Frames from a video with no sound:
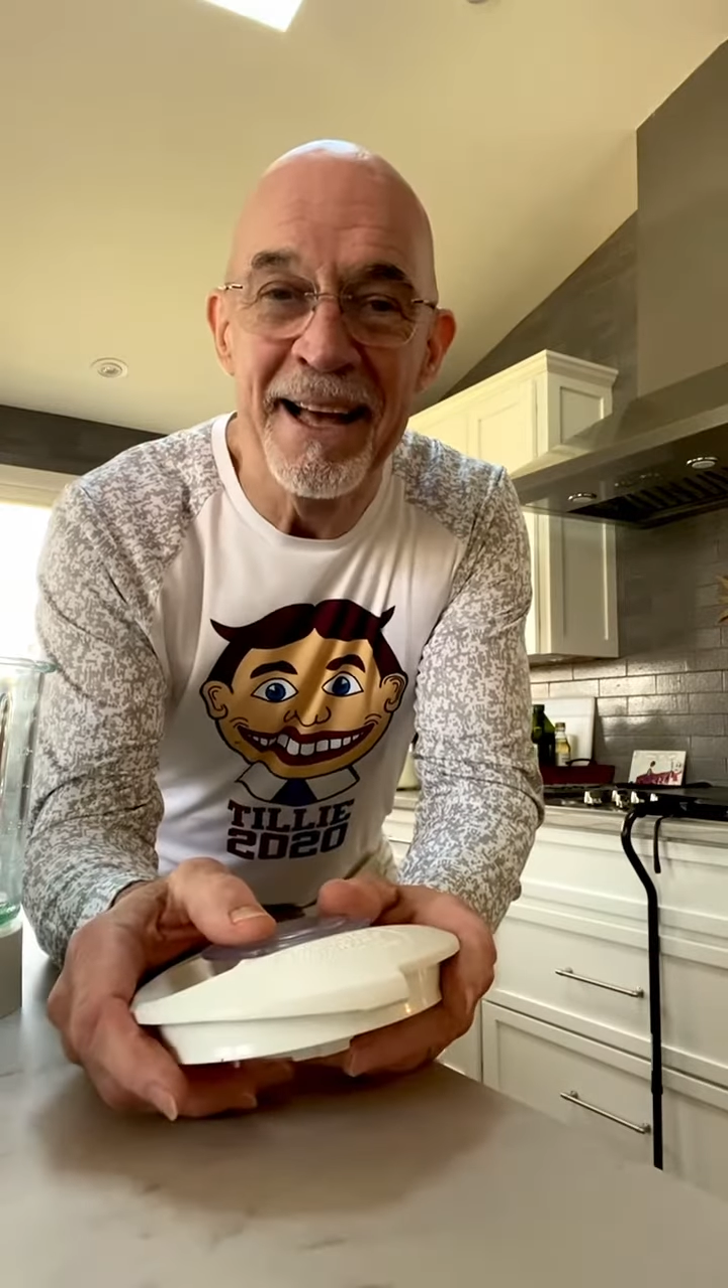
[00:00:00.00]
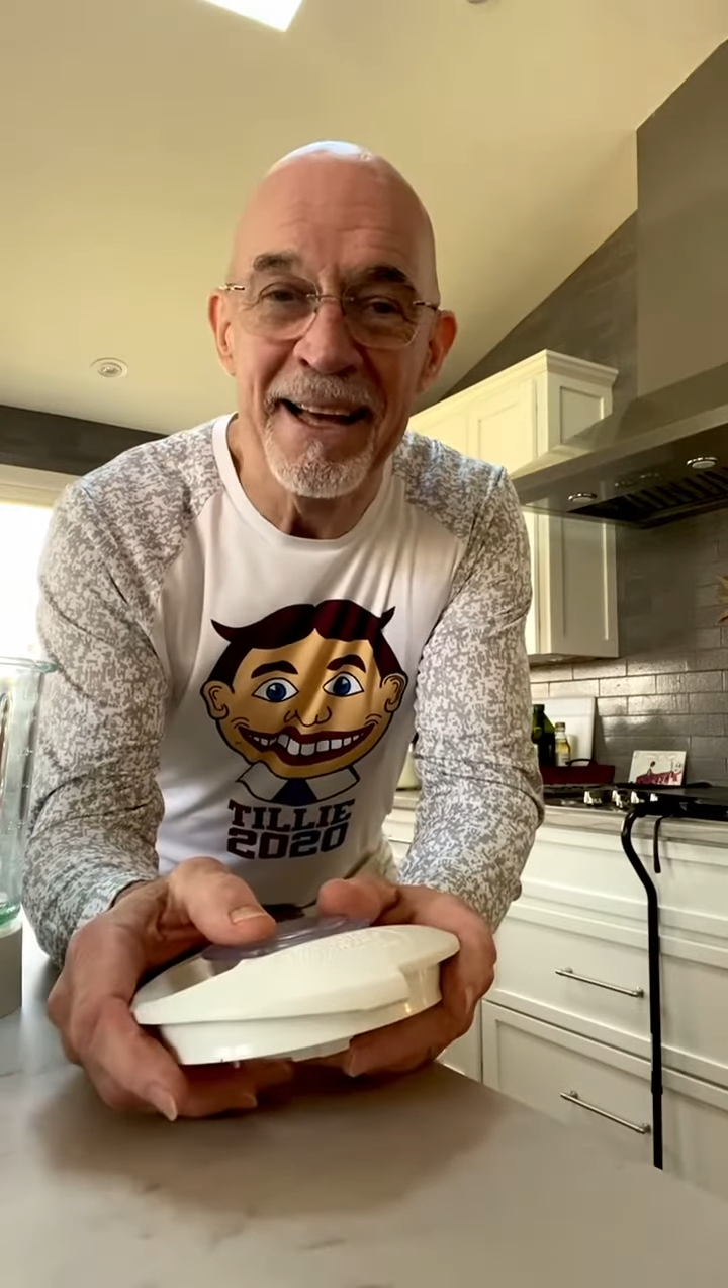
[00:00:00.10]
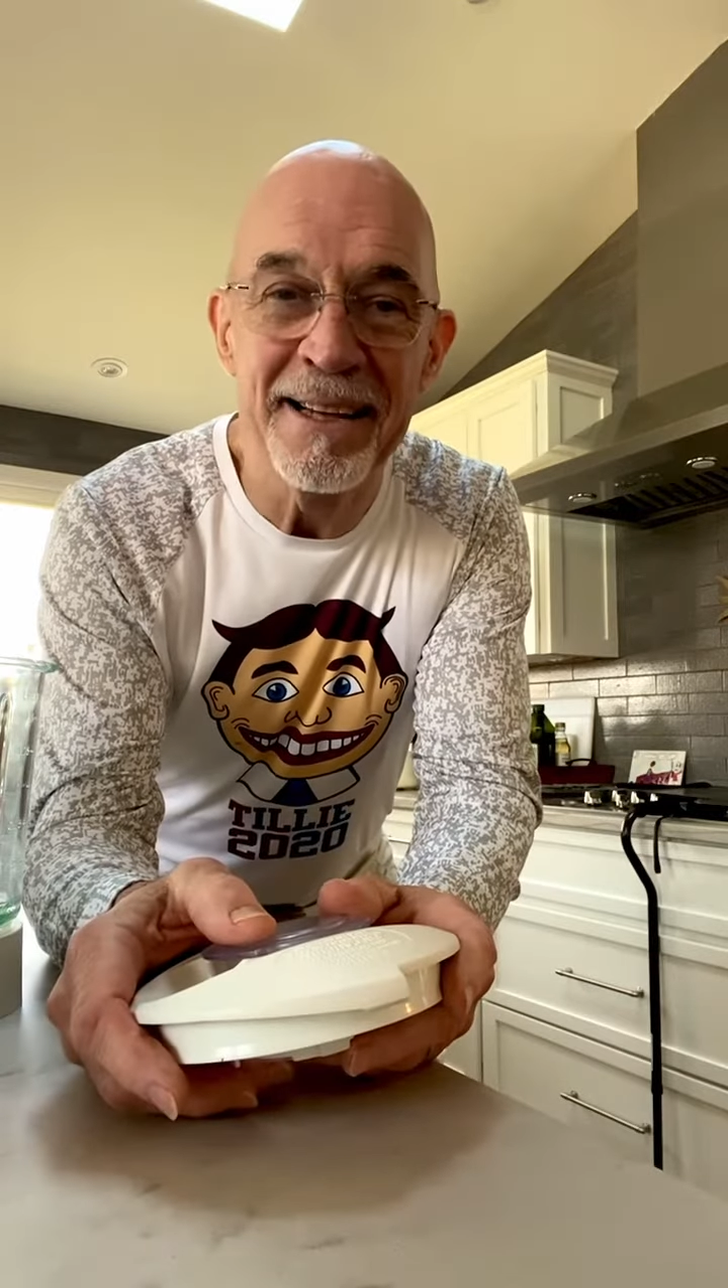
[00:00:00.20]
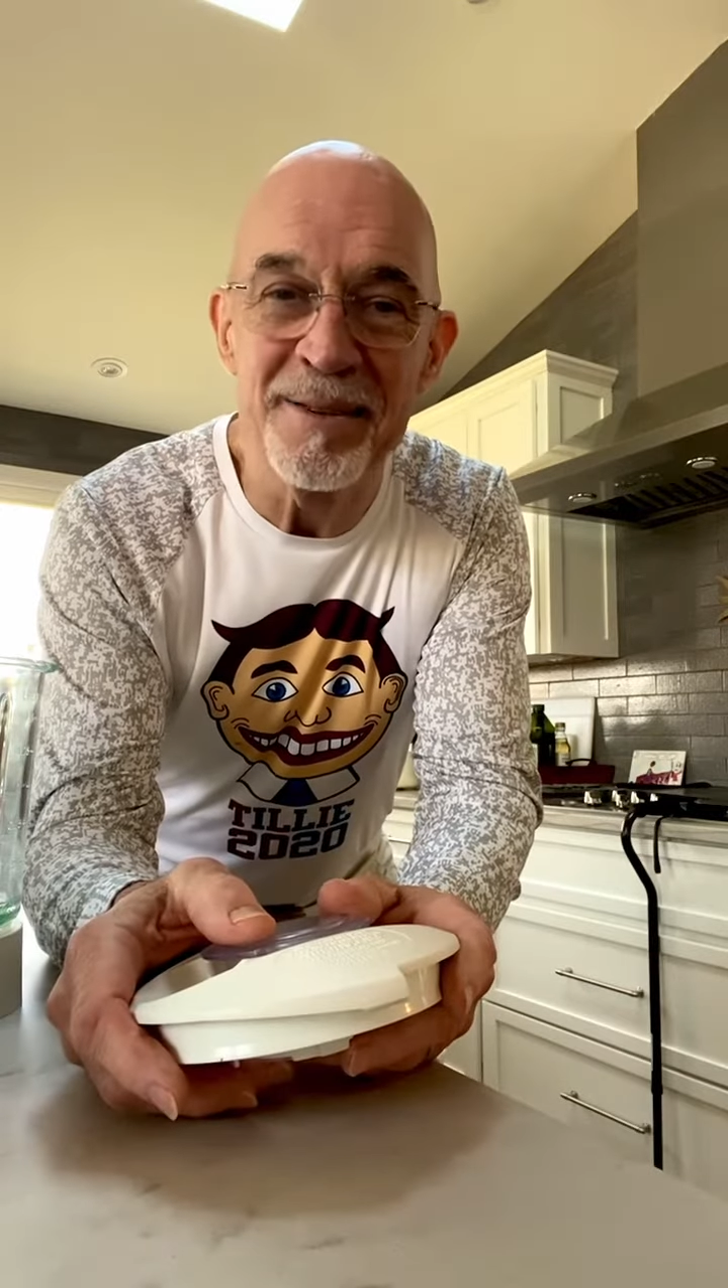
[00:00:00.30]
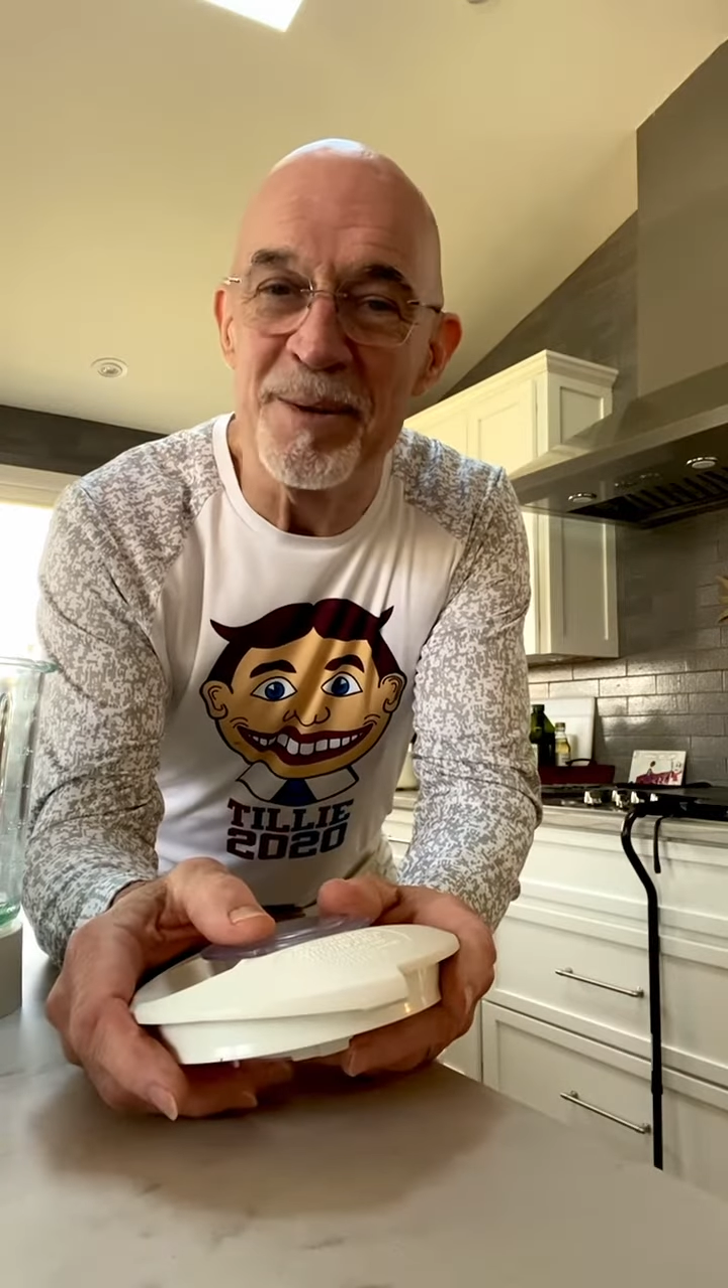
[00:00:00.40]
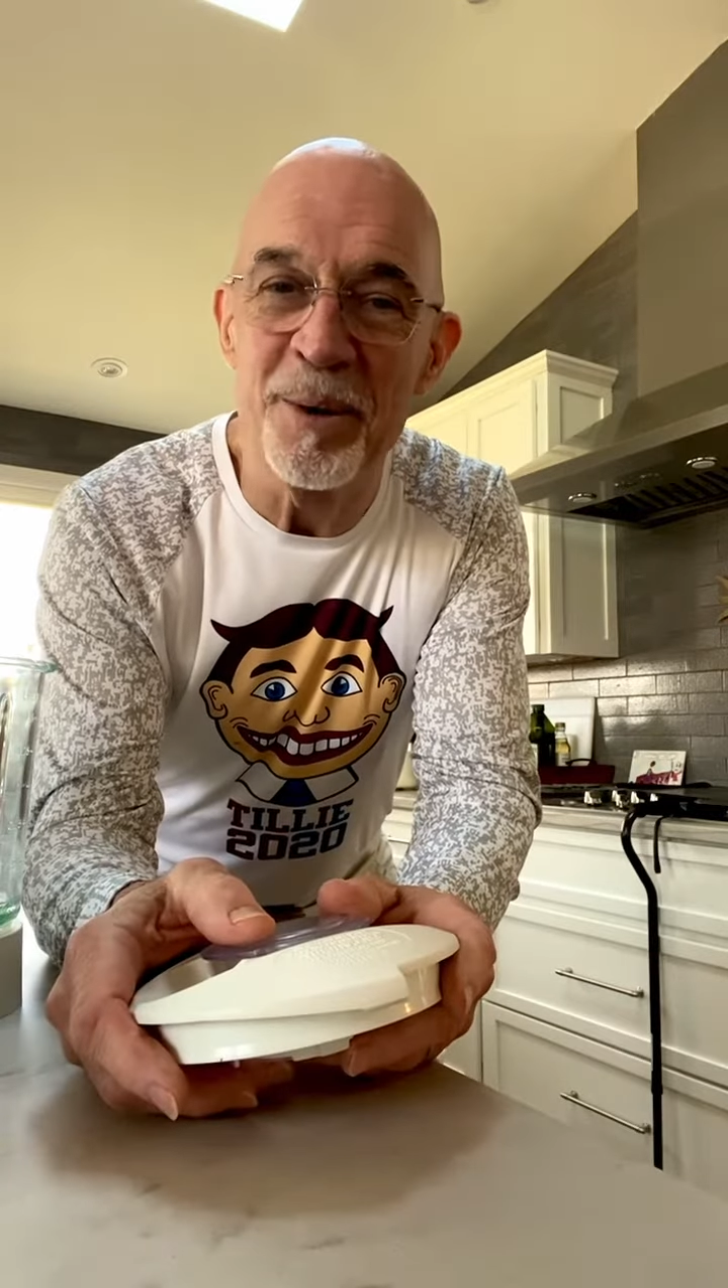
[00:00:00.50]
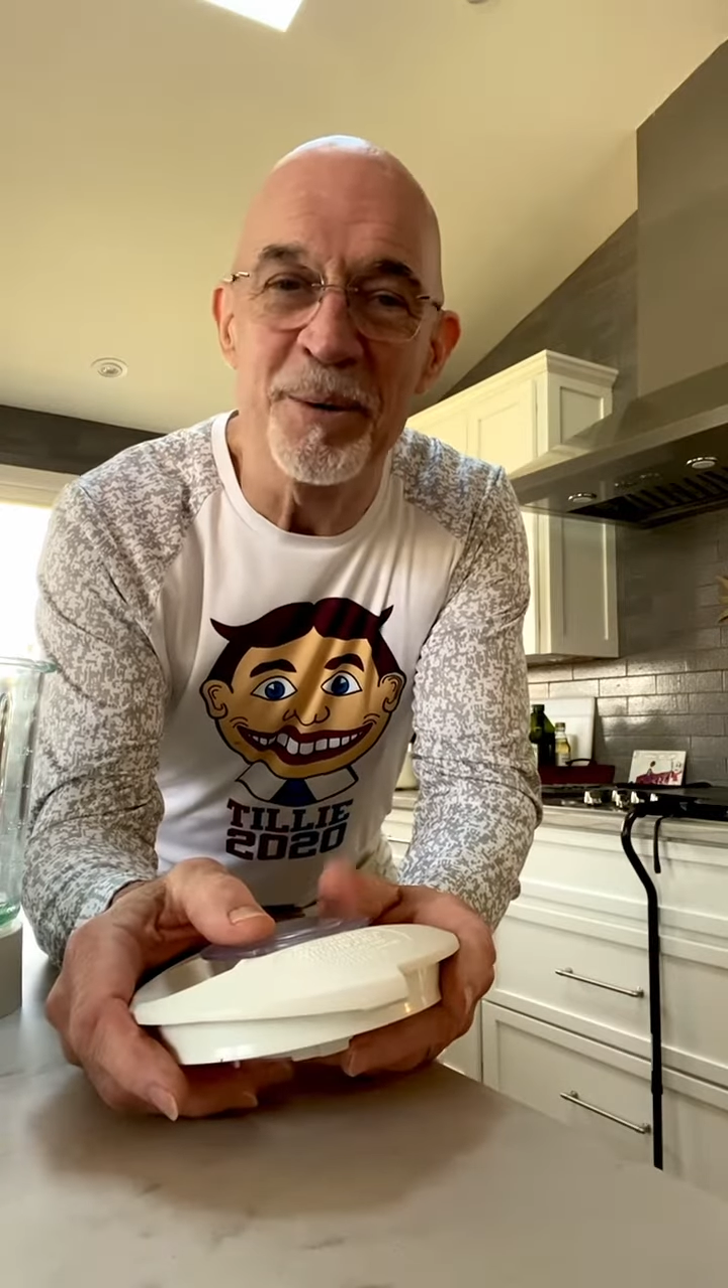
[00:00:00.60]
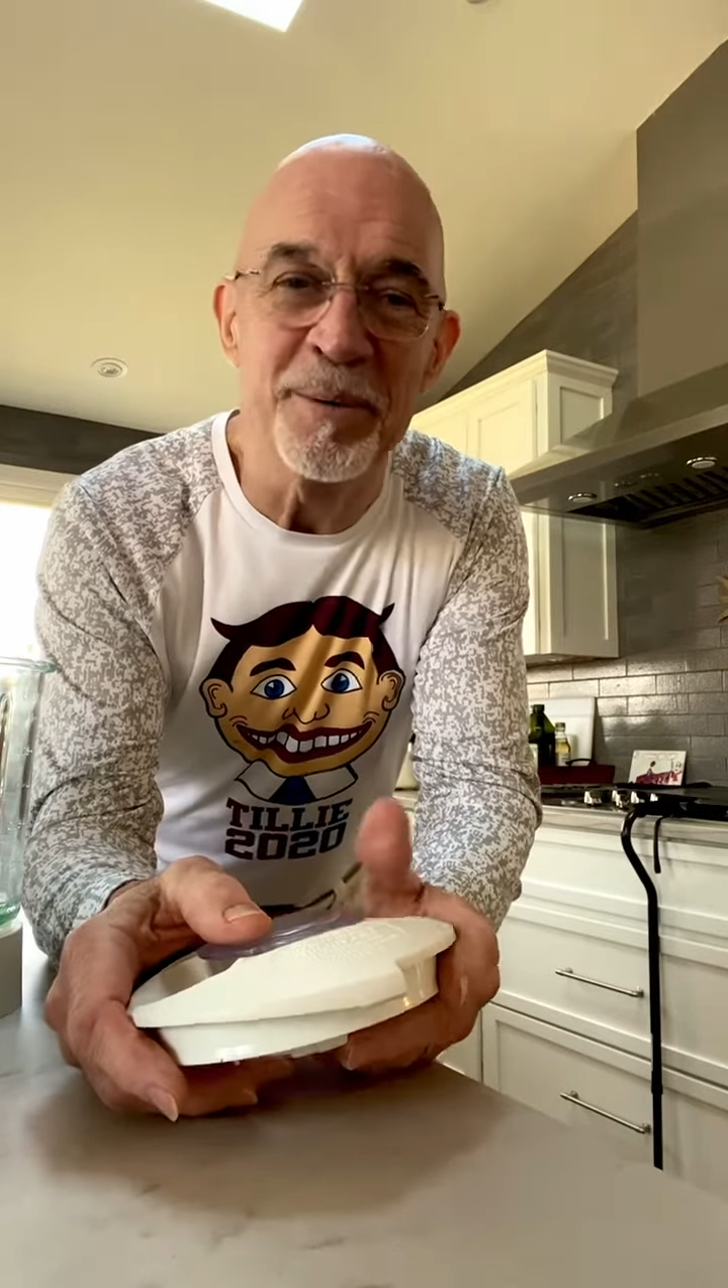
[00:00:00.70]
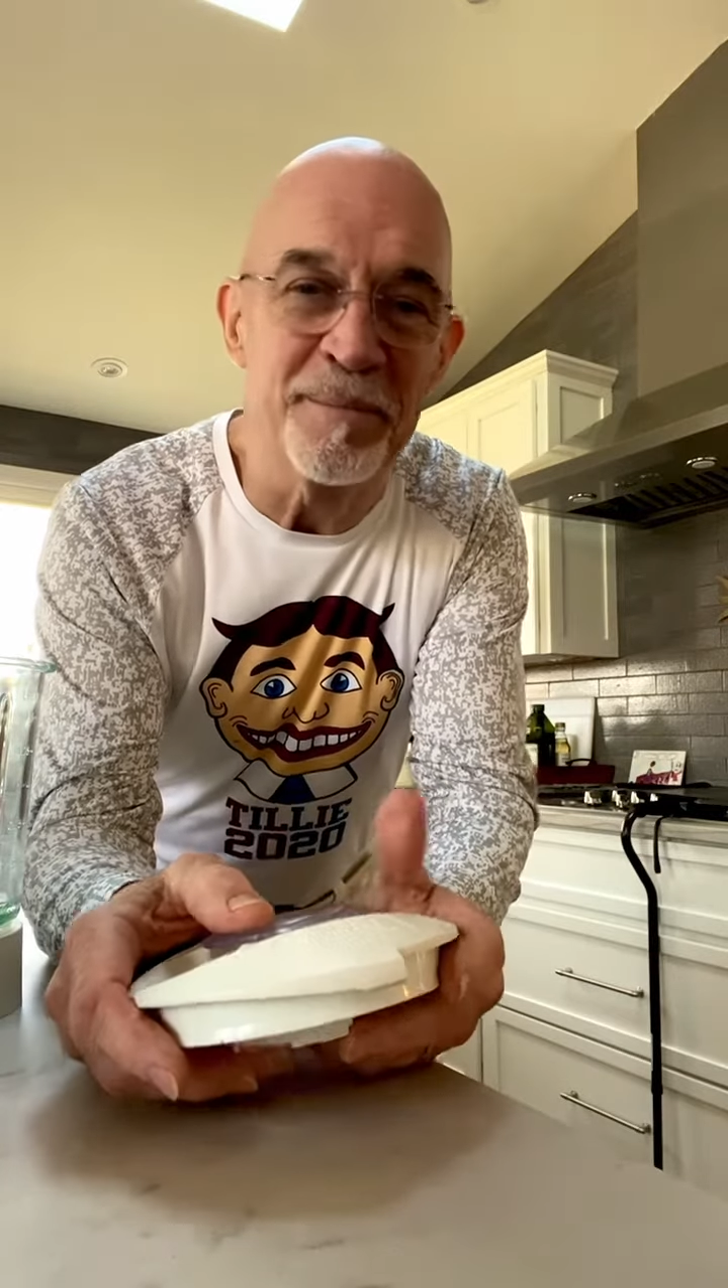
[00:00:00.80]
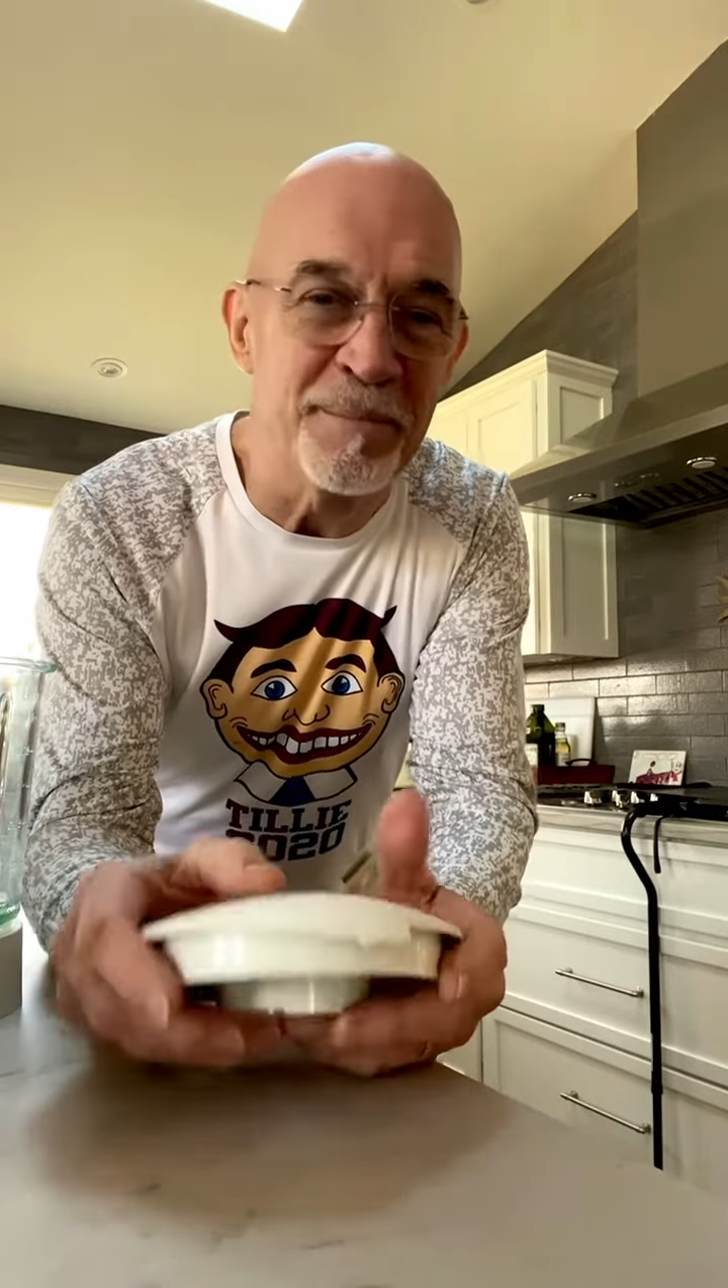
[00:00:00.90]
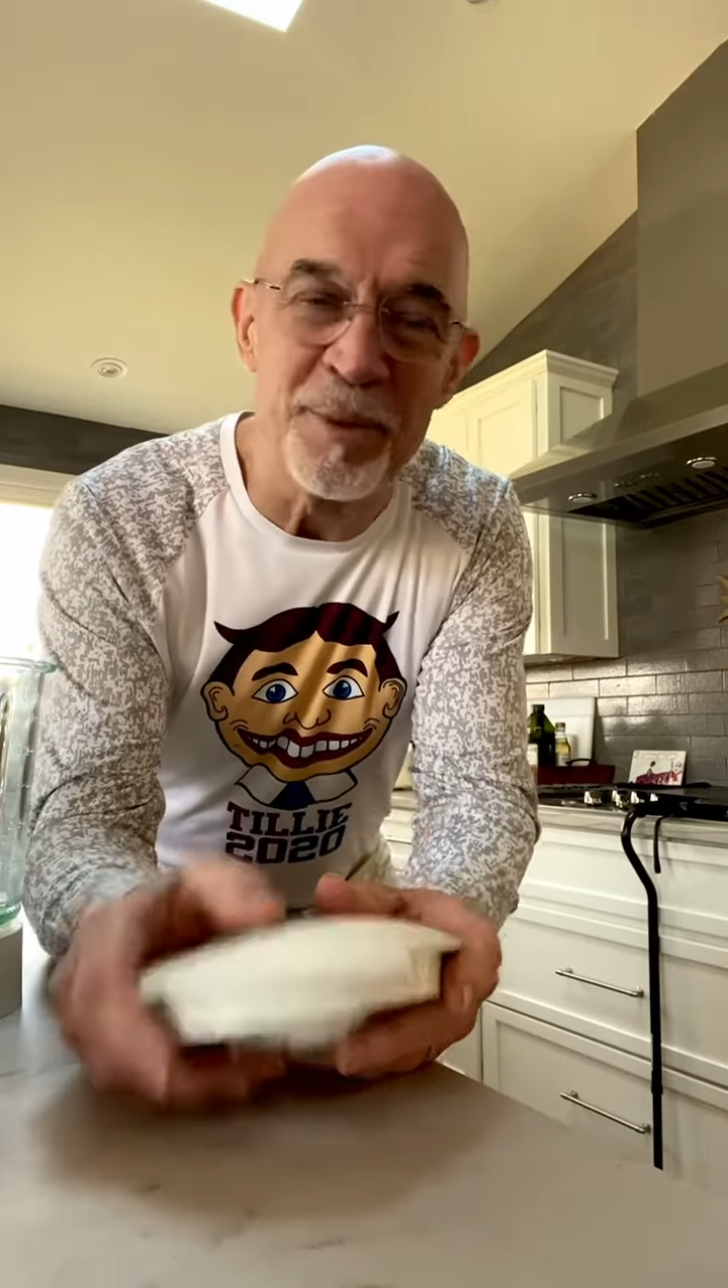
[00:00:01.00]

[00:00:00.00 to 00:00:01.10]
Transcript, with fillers: Uh, so